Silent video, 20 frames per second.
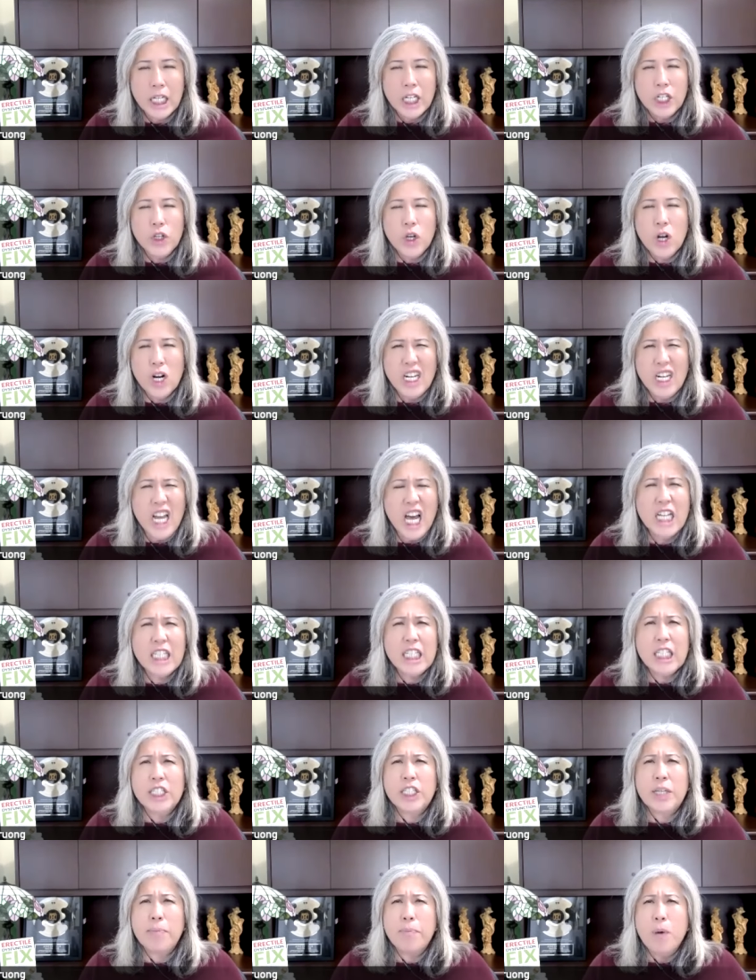Your lung is
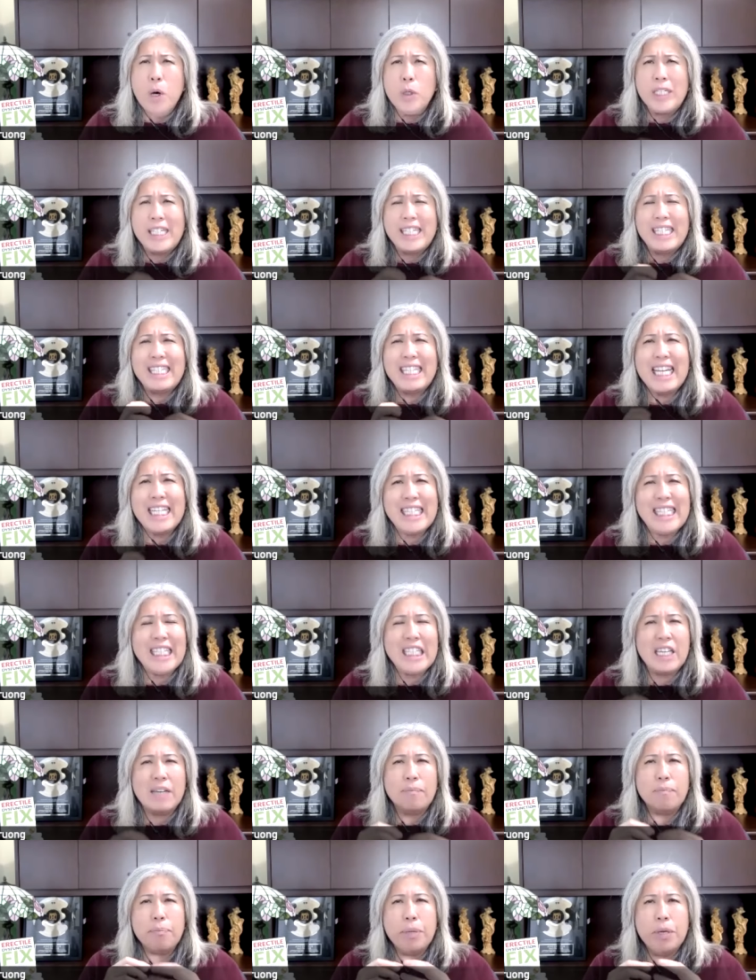the most
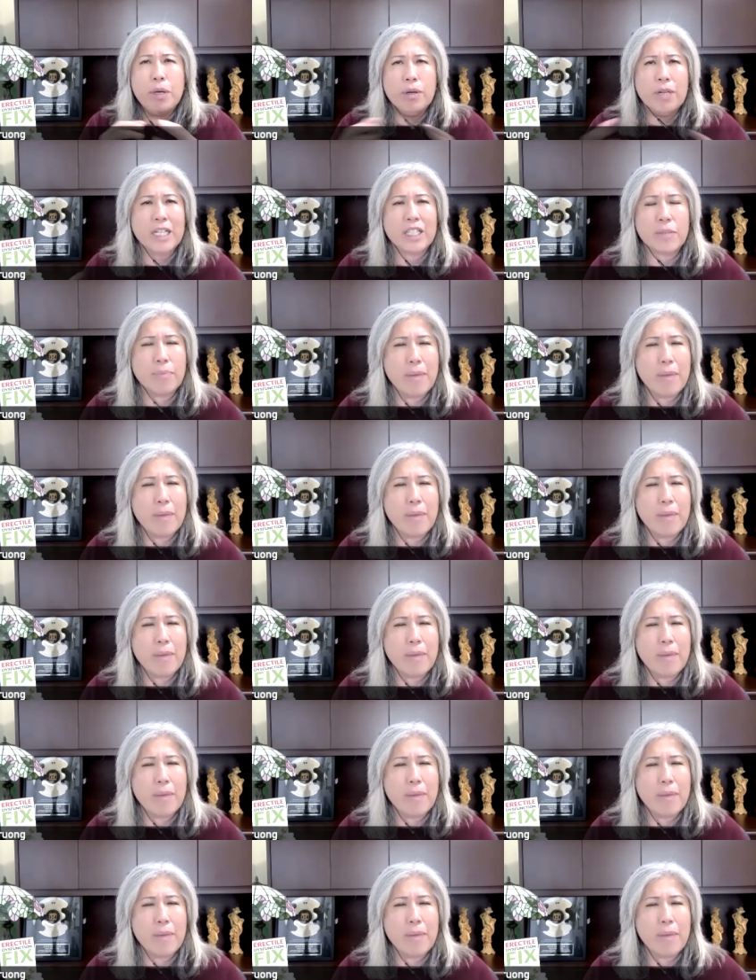sensitive mucous